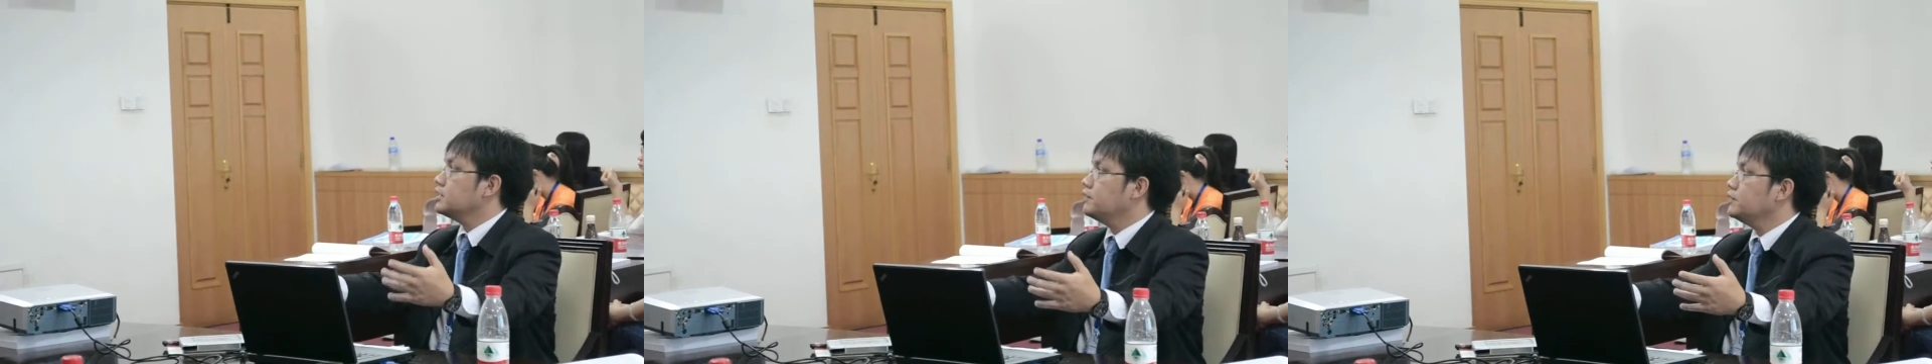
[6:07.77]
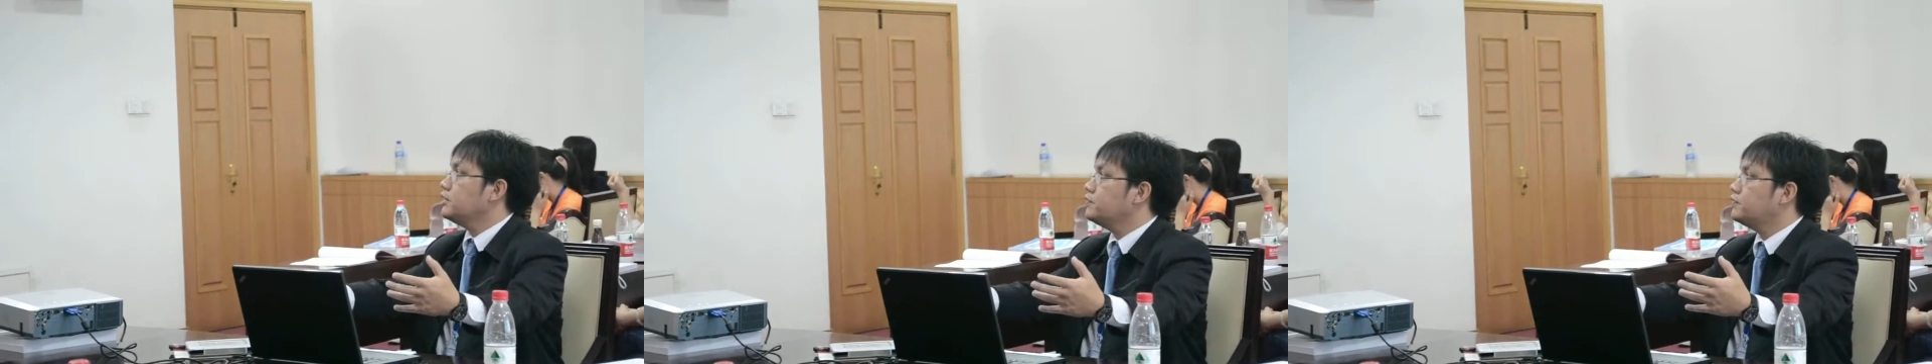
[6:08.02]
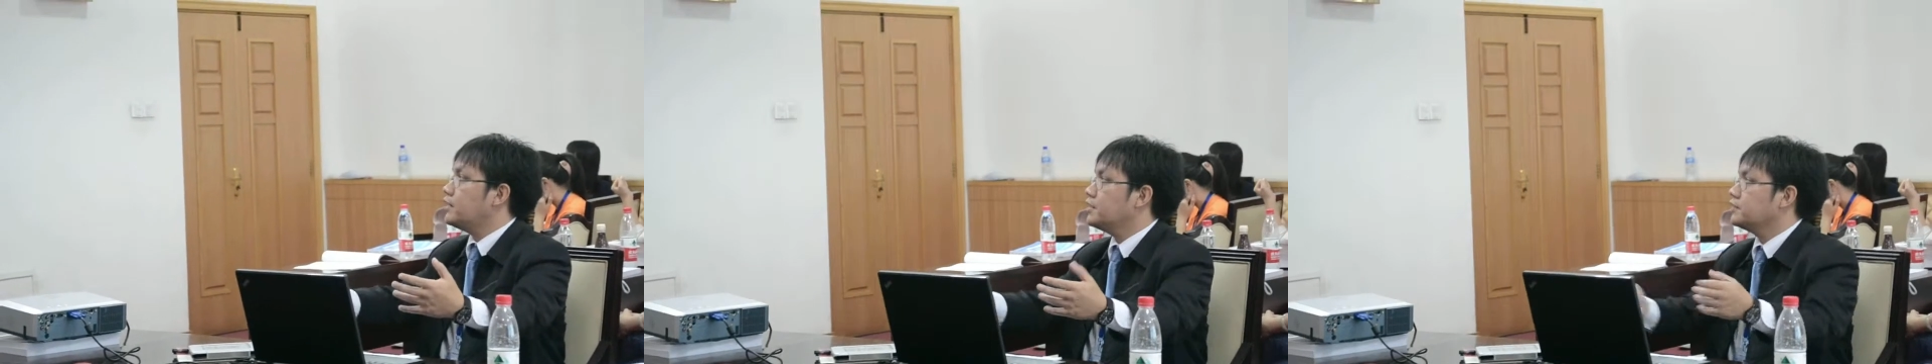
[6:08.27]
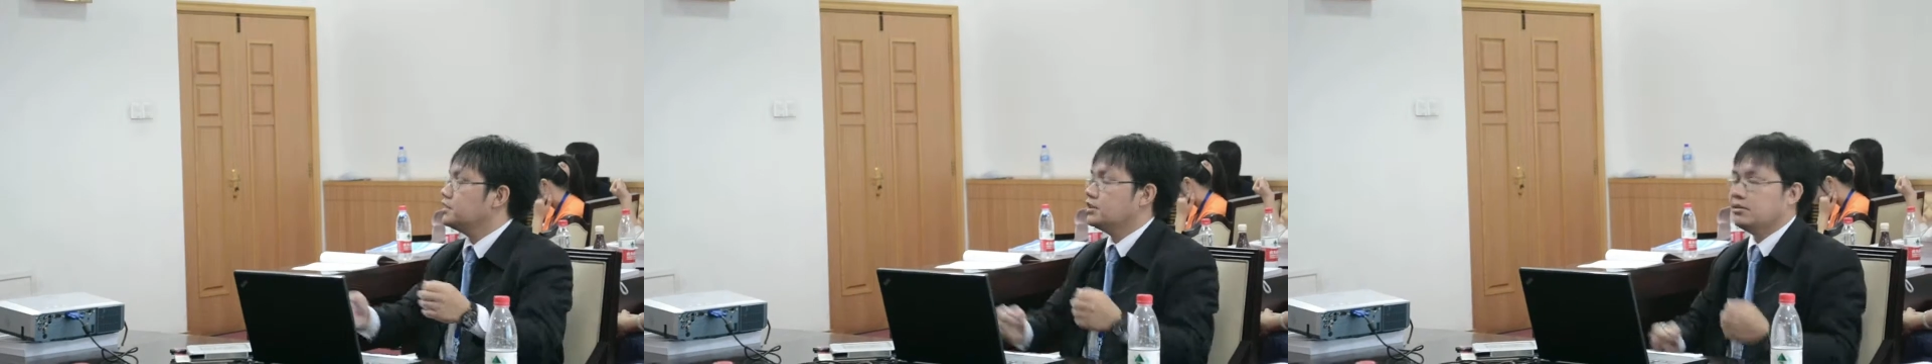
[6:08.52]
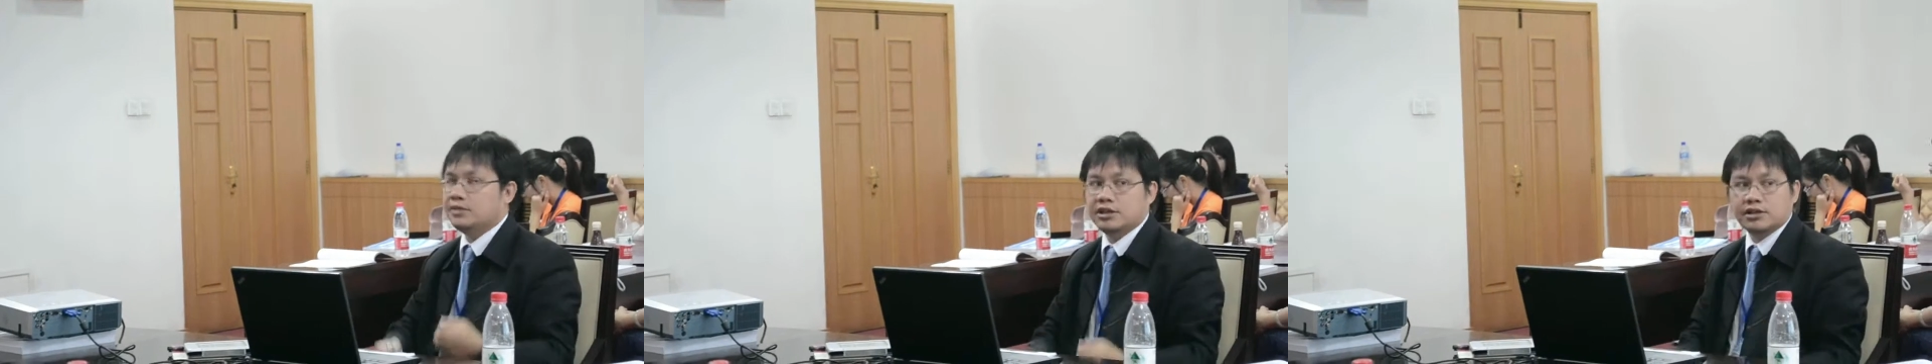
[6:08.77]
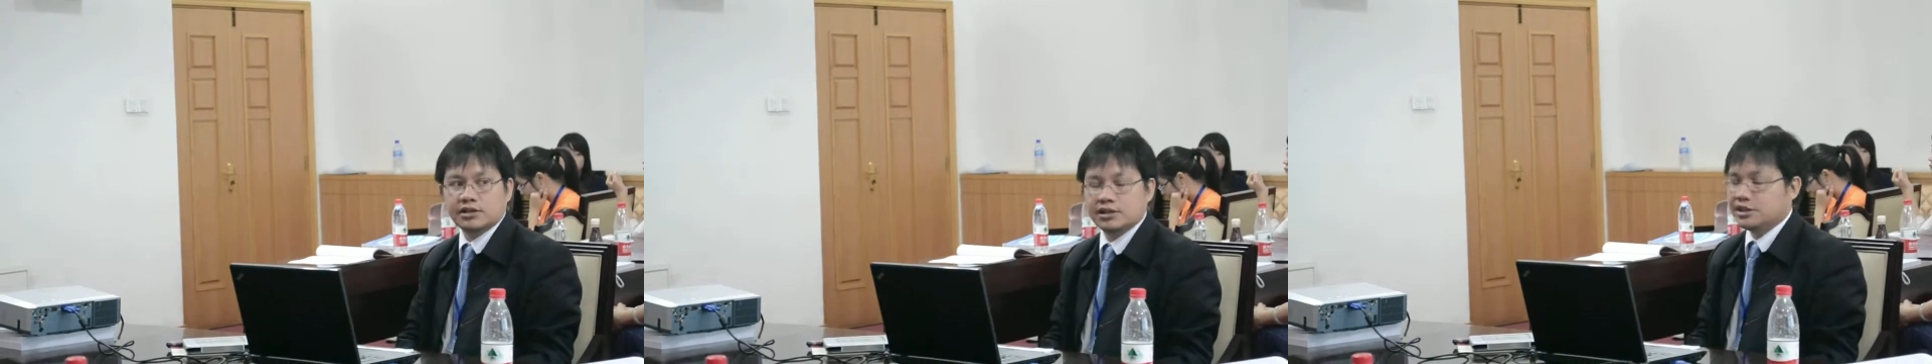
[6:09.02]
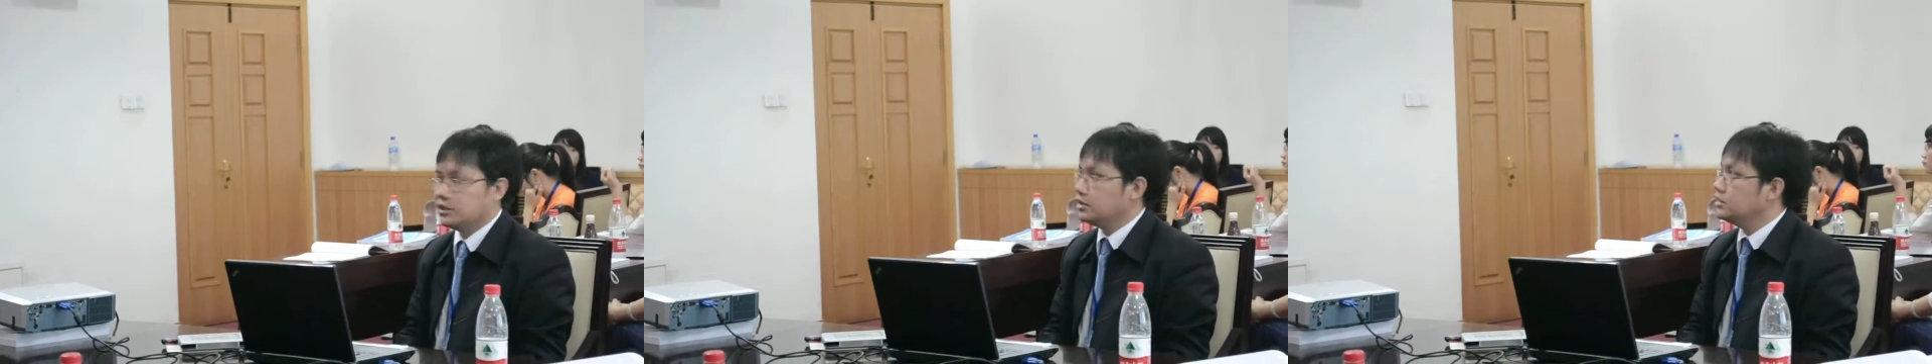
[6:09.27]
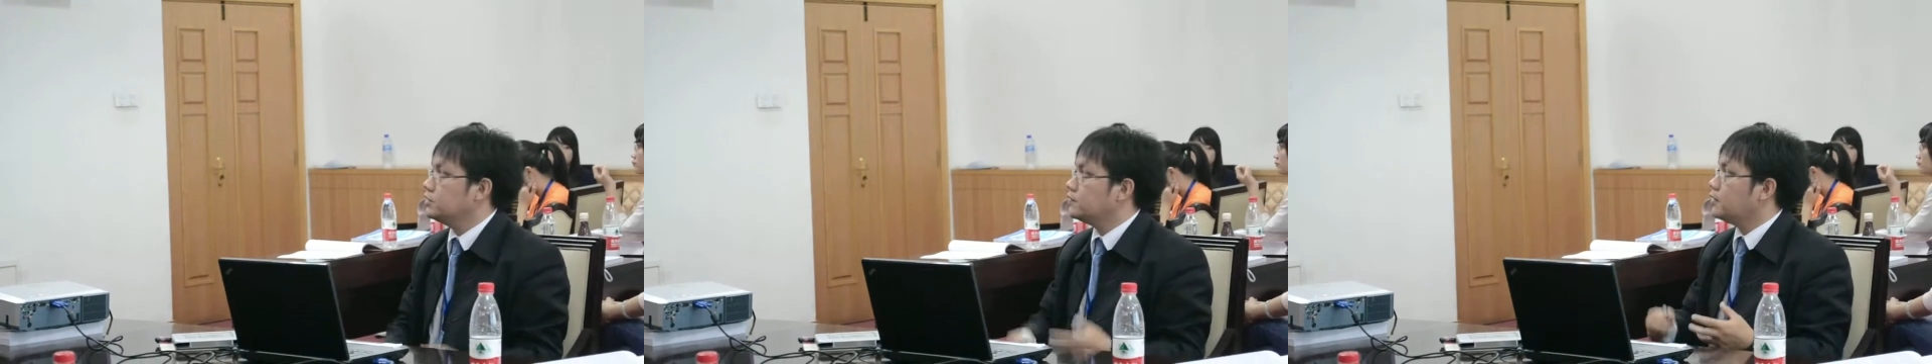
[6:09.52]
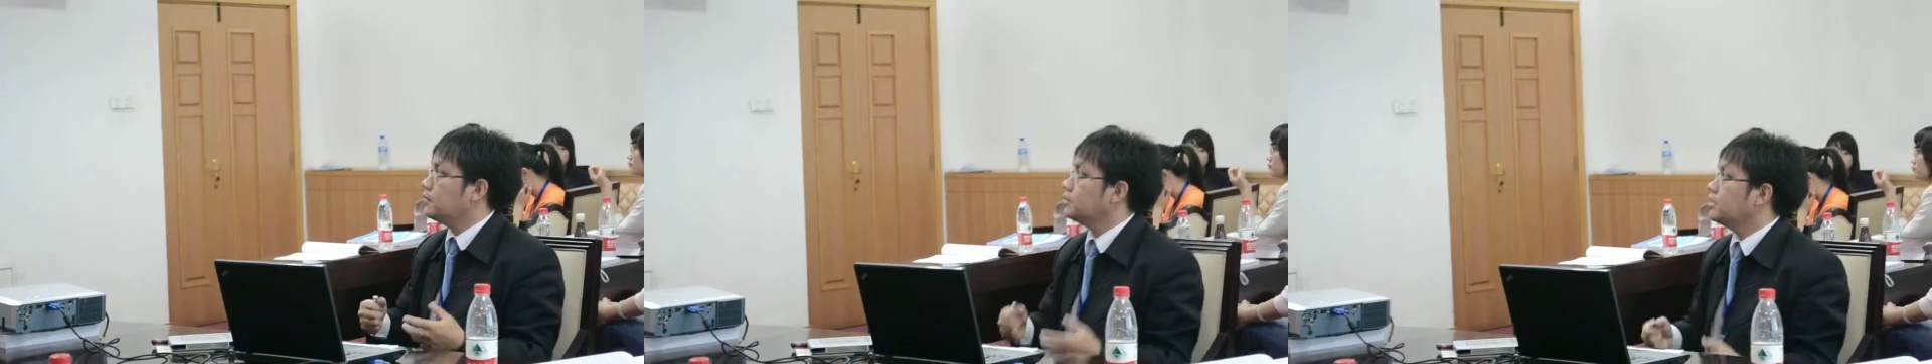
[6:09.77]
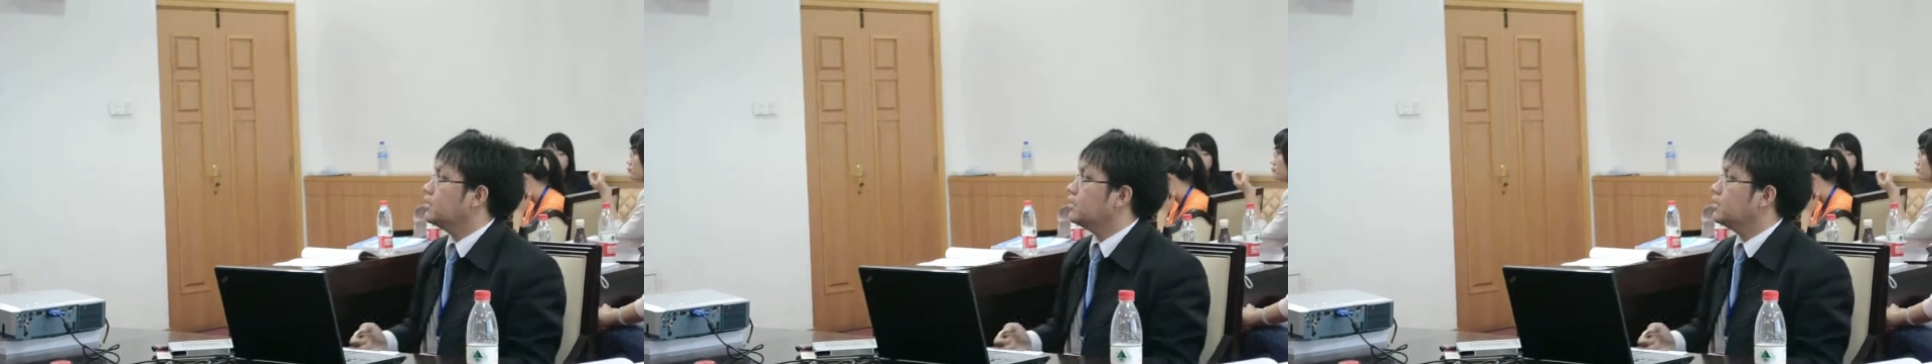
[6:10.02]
a 75 centimeter distance from